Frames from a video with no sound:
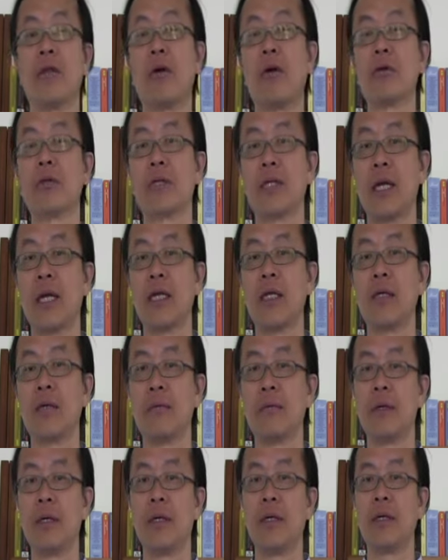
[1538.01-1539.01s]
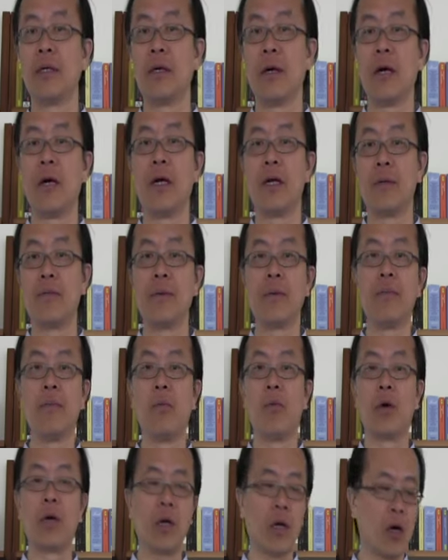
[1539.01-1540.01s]
Those tend to be a little bit
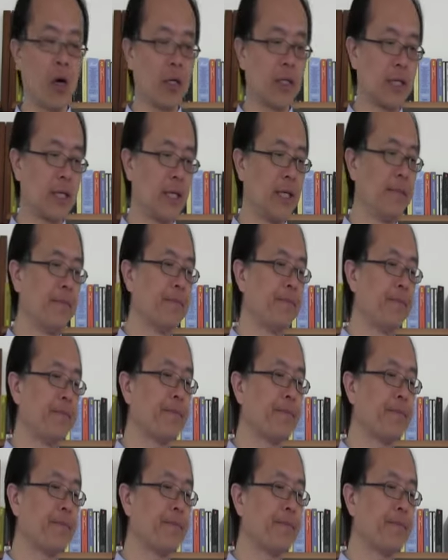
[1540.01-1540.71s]
more costly.